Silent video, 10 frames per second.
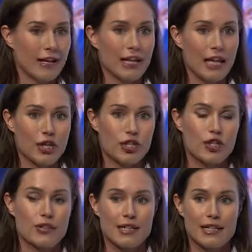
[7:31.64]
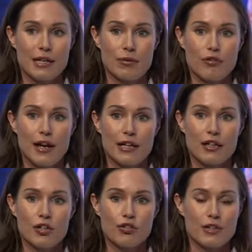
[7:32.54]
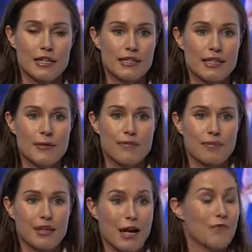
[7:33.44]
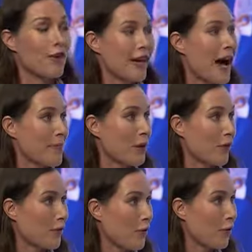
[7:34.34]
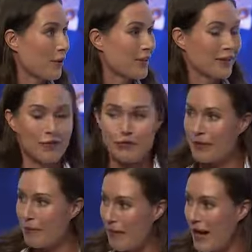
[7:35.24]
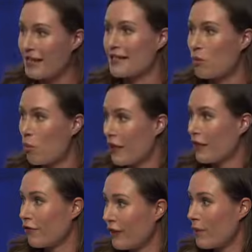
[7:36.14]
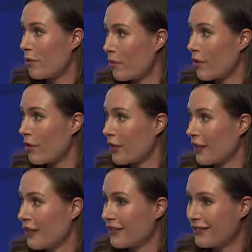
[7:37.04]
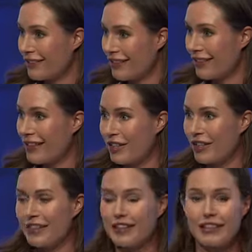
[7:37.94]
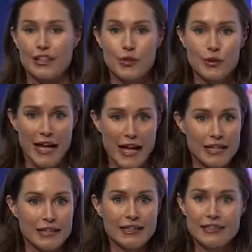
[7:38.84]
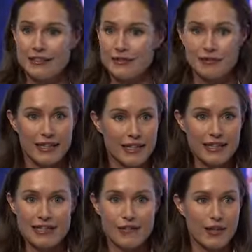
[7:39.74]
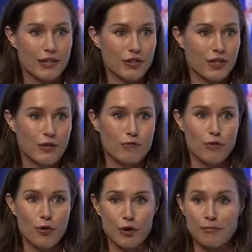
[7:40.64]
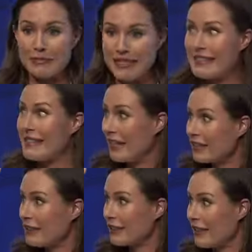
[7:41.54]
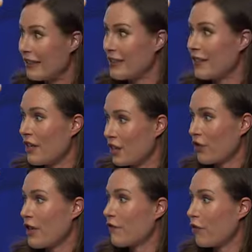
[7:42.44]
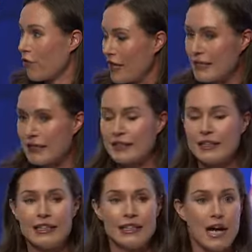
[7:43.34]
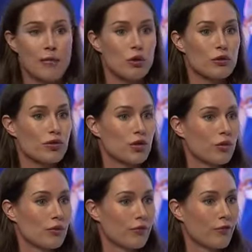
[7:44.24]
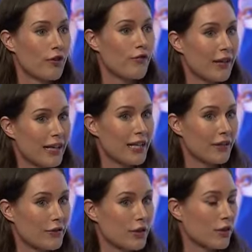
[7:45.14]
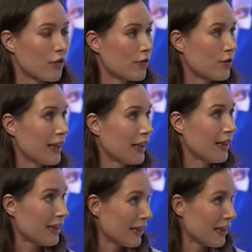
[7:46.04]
elections in democratic countries. I'm very happy, of course, of the massive win of Labour Party here in UK. It is a victory for sense. It is a victory for reason. I'm also very relieved of the